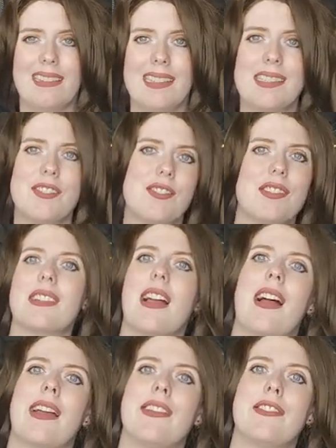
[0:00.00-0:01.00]
let's just
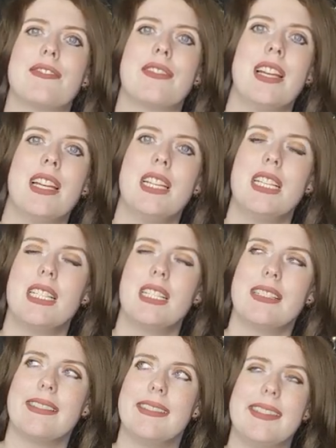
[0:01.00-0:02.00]
kind of
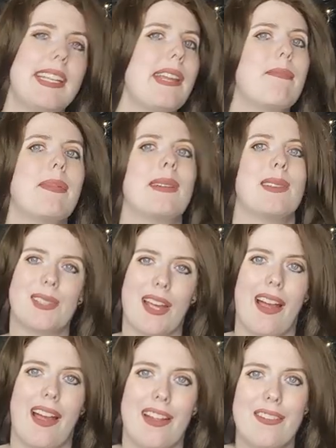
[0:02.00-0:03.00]
deep
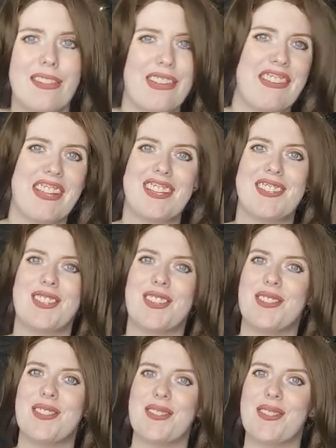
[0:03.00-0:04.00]
dive
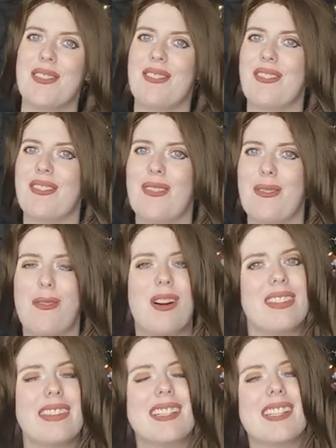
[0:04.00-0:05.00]
into
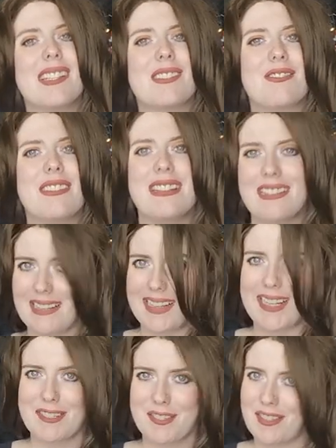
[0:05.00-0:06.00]
what this history
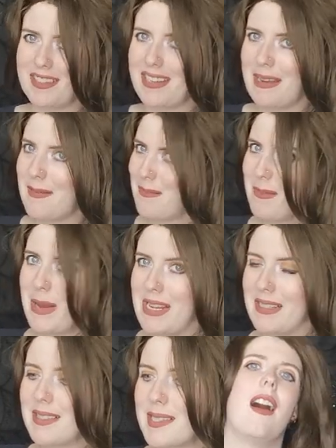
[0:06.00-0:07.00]
actually
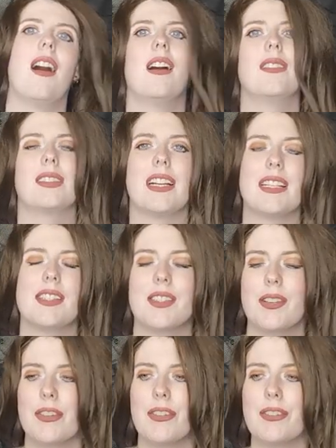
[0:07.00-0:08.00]
means. All right,
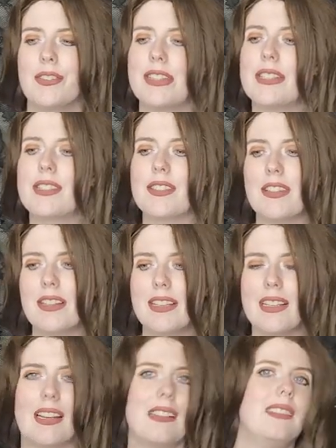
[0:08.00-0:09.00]
so it
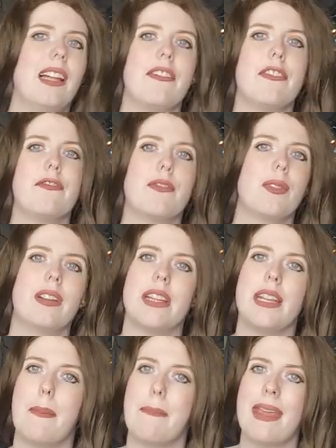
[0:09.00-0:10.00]
started at
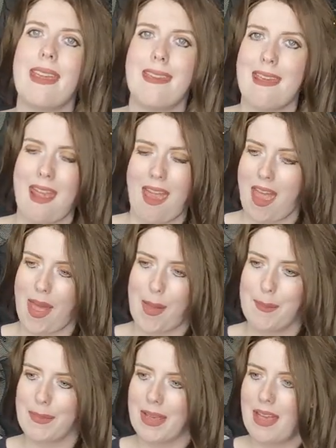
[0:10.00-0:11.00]
11:40
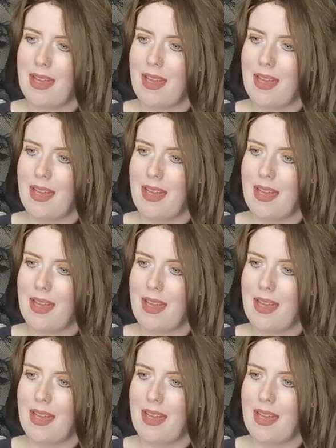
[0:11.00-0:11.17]
p.m.